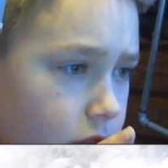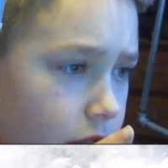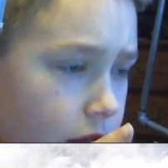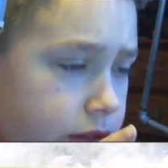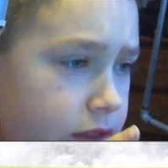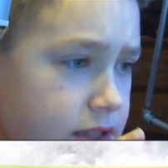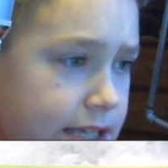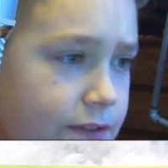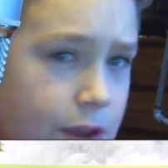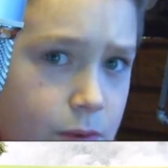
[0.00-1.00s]
And the
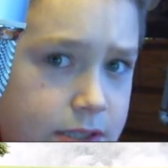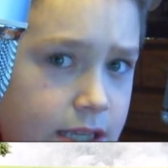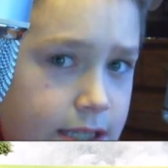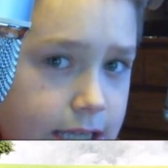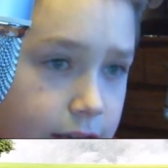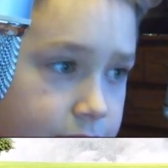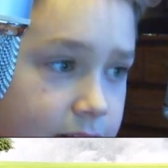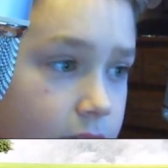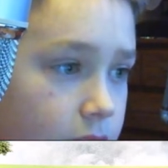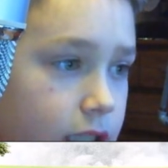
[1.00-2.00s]
TV was a
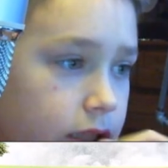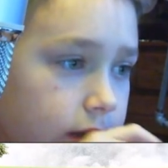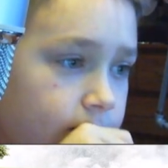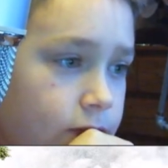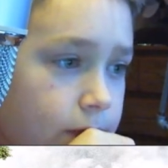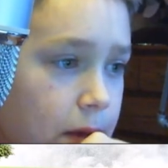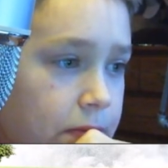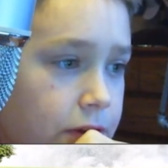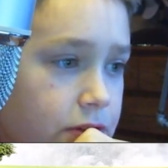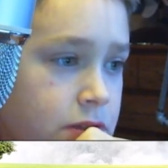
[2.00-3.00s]
gift from my
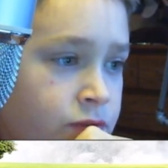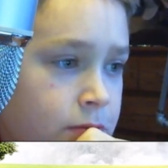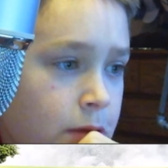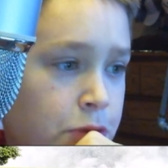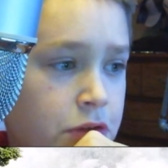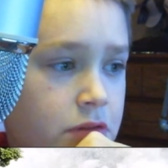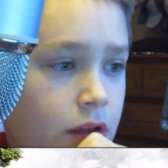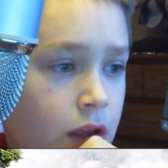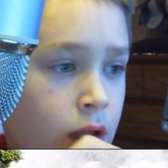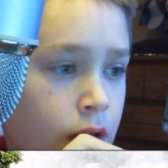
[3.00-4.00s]
parents for my
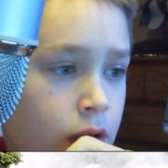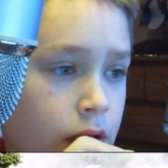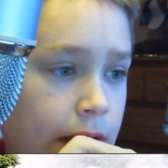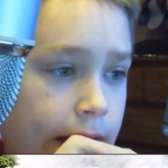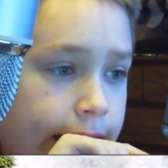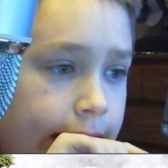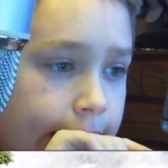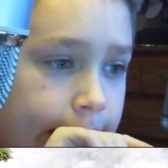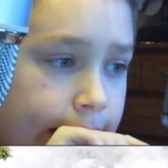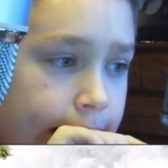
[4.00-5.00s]
birthday.
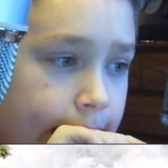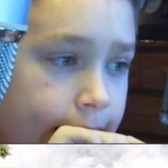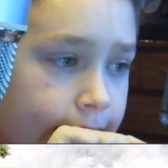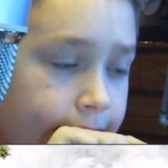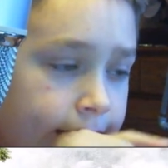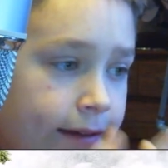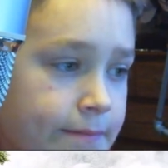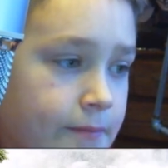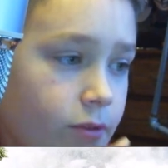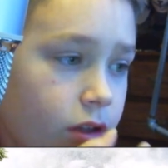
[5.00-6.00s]
And then, yeah.
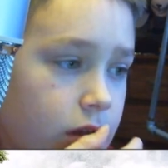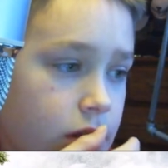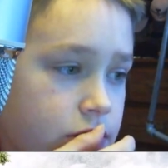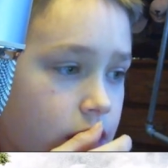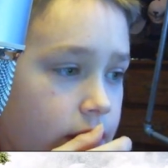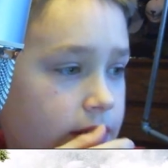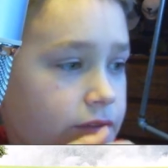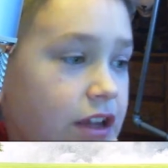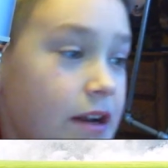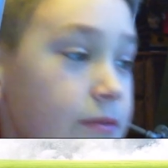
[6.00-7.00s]
So and then
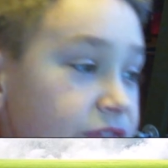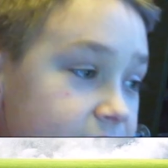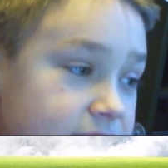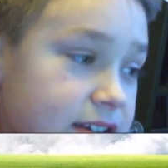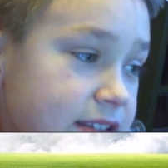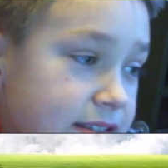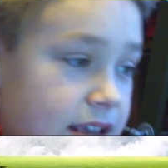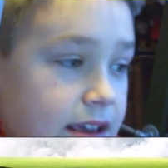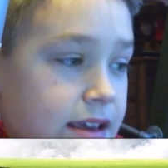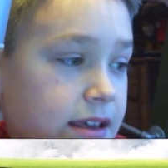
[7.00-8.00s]
Venom Fazlock says,
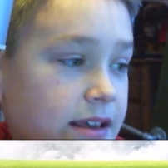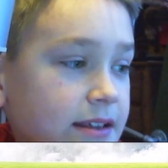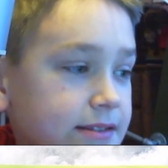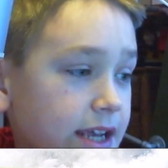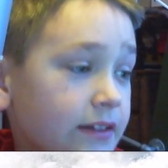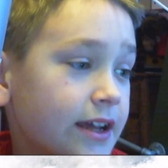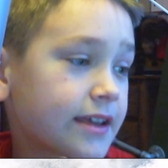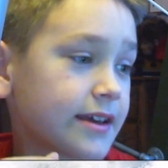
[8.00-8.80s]
"They like,